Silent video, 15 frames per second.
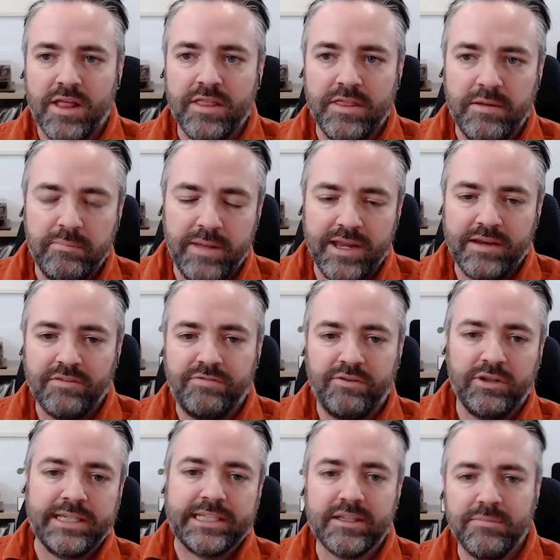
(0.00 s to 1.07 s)
than being
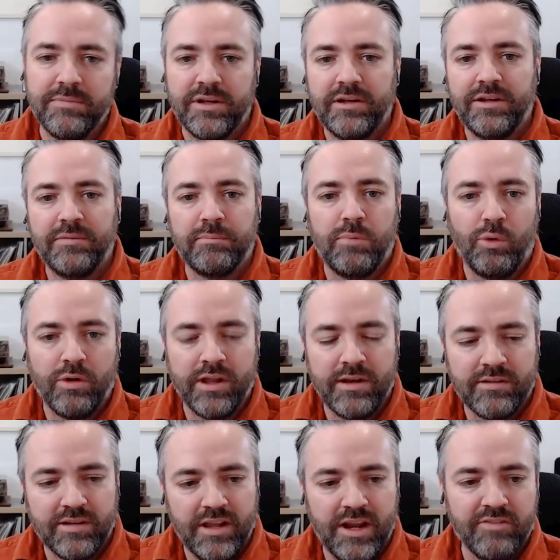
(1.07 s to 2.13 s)
fully committed and bought
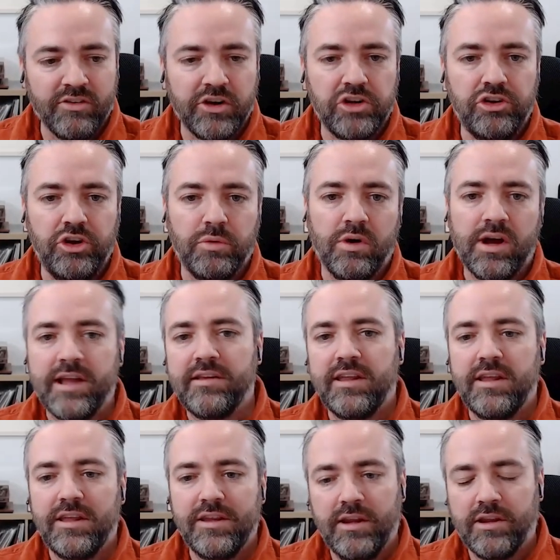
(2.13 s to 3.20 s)
into every new
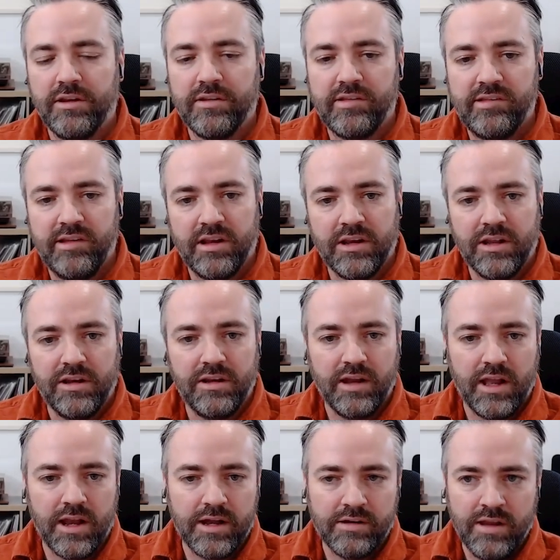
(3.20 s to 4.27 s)
idea, you consider it
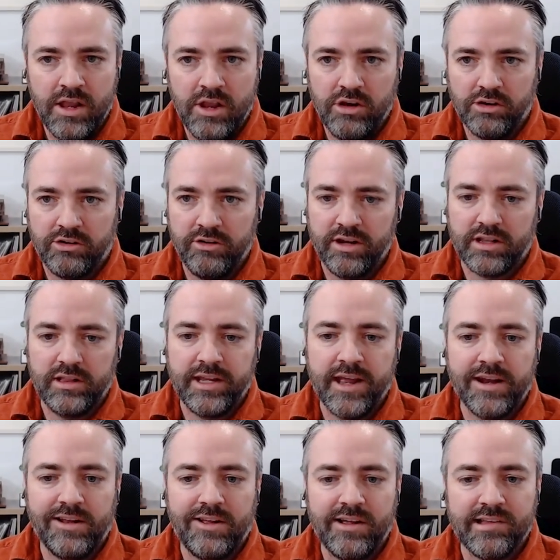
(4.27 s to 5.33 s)
and critically
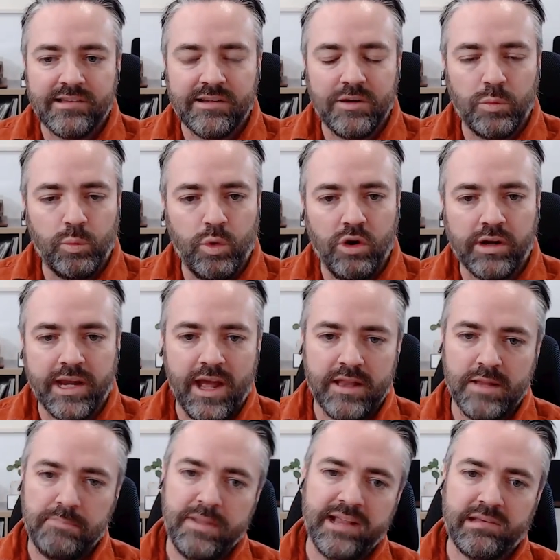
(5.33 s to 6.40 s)
analyze it and work out
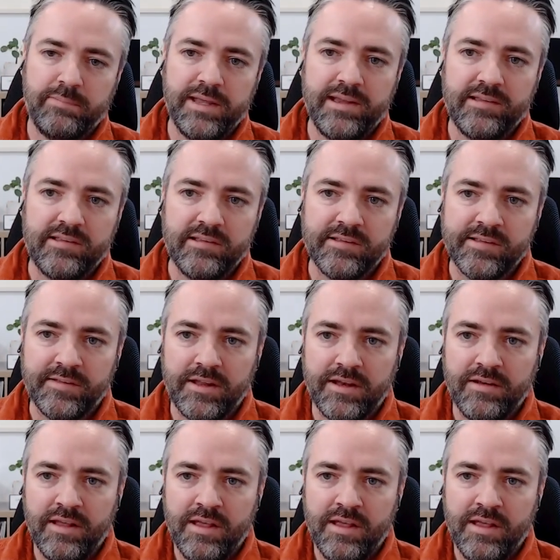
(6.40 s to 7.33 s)
the best pieces, and then